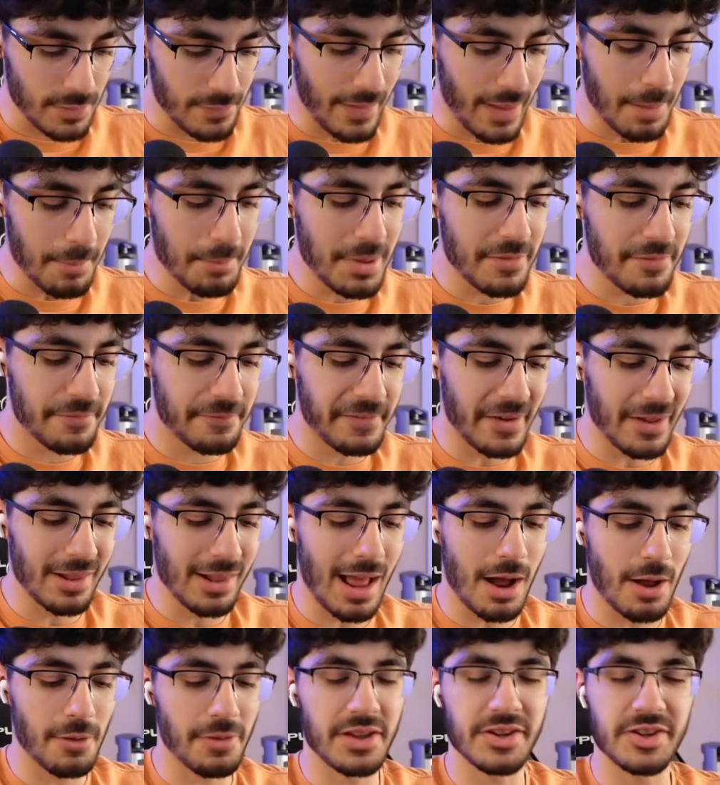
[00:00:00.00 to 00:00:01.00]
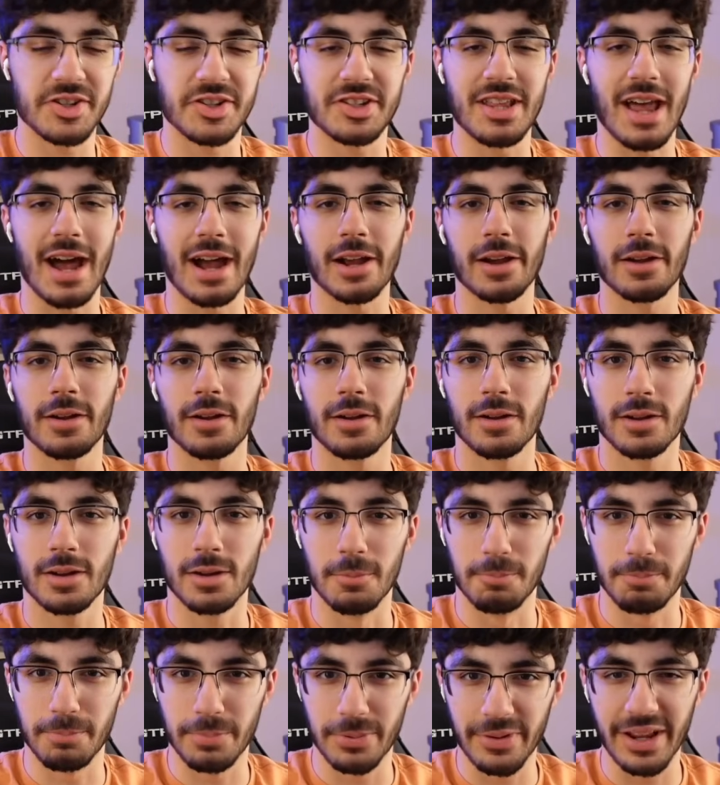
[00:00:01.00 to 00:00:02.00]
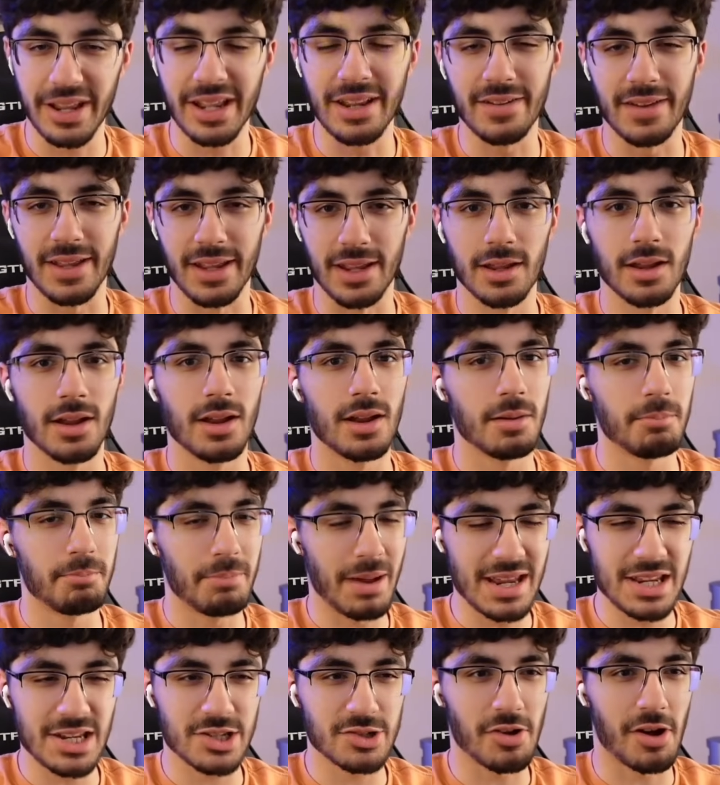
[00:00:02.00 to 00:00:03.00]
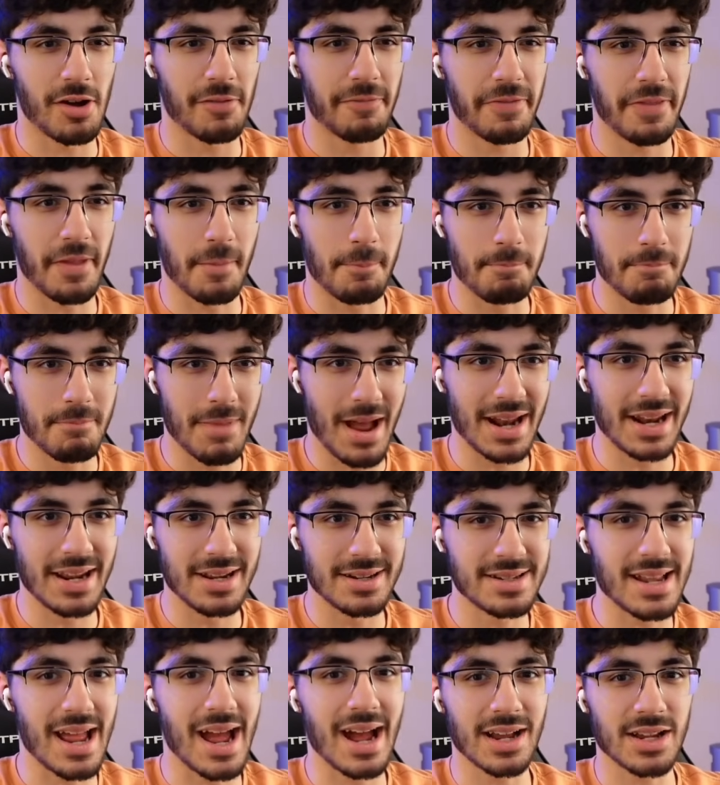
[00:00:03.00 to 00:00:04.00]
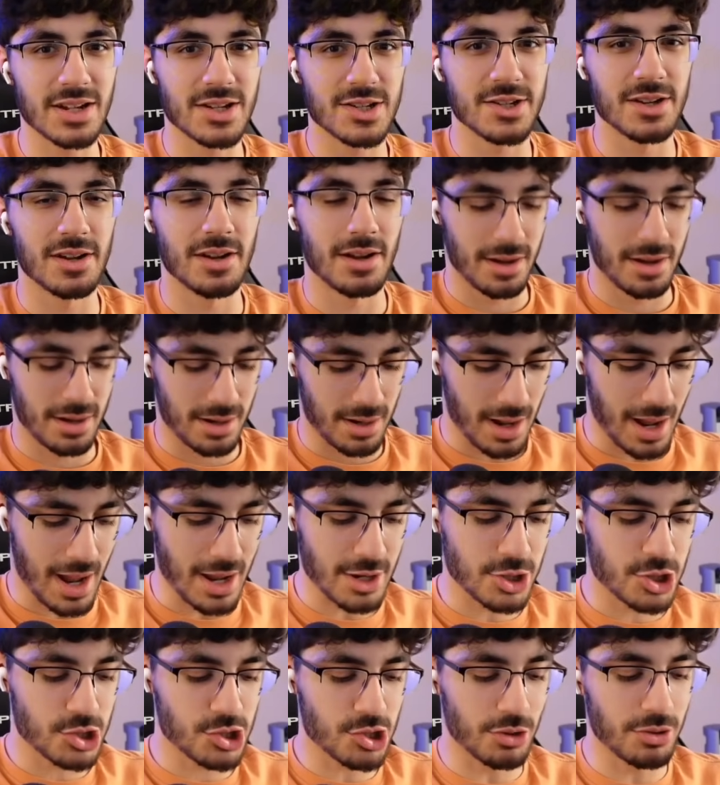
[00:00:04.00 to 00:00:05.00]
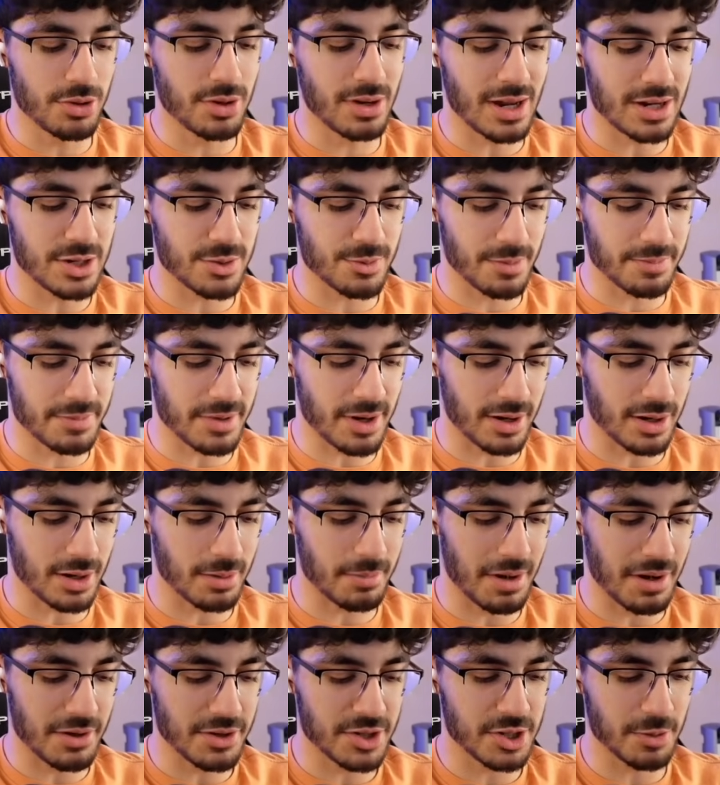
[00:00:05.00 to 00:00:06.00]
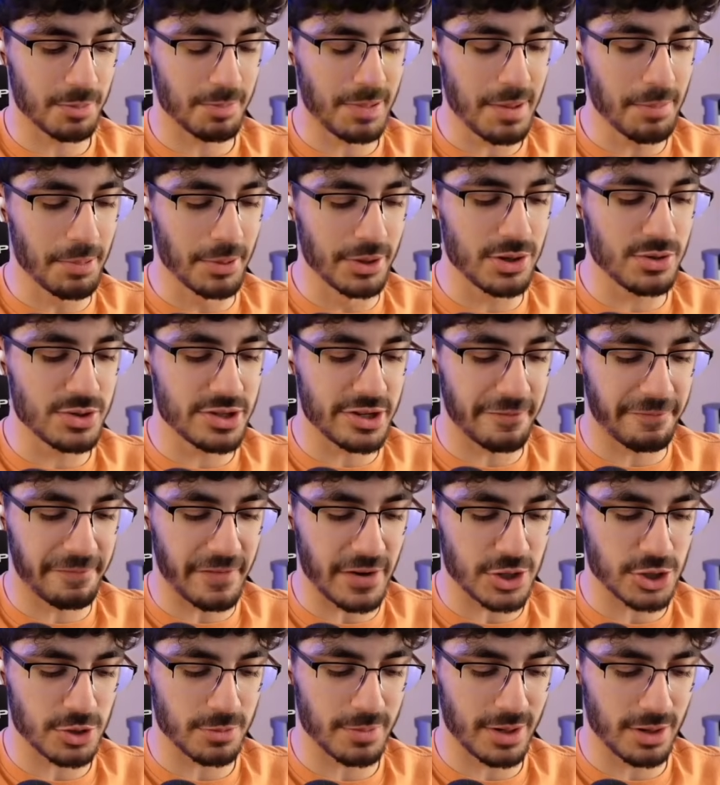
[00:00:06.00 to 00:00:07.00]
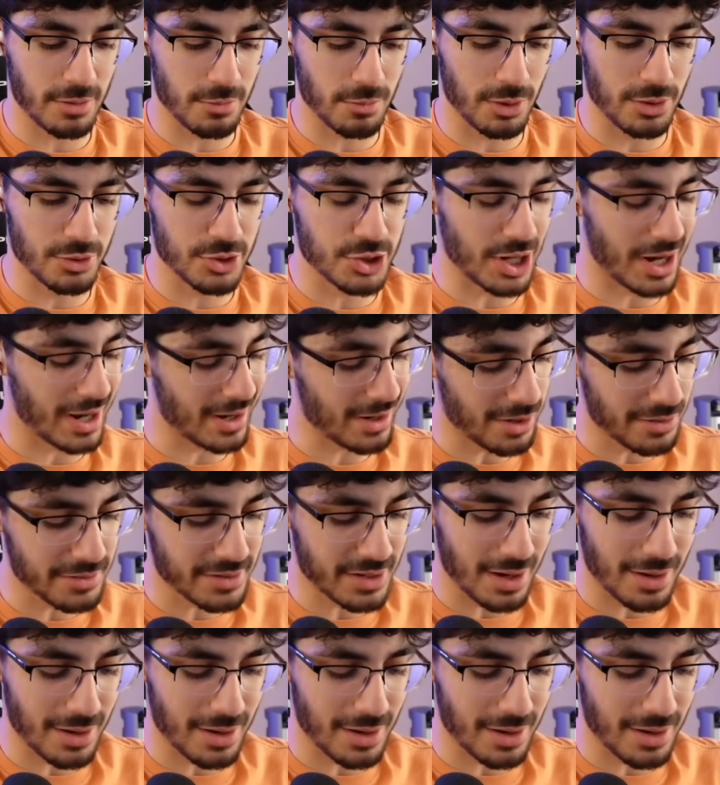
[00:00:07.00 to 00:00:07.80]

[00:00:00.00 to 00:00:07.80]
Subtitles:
Let me fill out this deck completely based off the meta decks and show you guys what I'm talking about. So people use the Fisherman in Royal Giant.